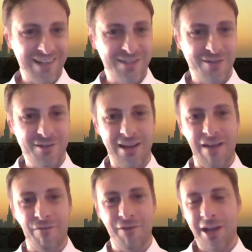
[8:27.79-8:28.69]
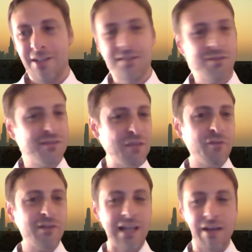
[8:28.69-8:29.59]
So you have this on
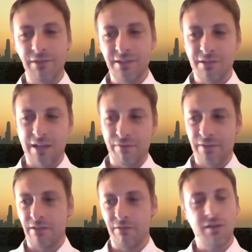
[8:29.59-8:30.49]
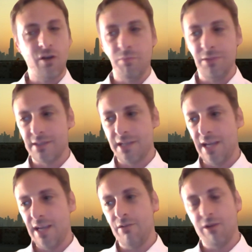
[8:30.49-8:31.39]
different levels. You have that on global
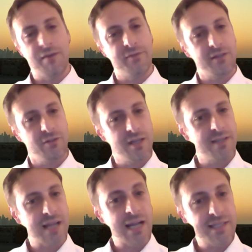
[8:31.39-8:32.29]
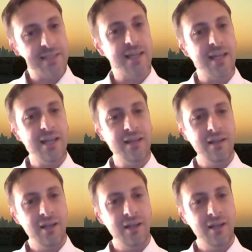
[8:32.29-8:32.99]
scale. You have that on a site scale.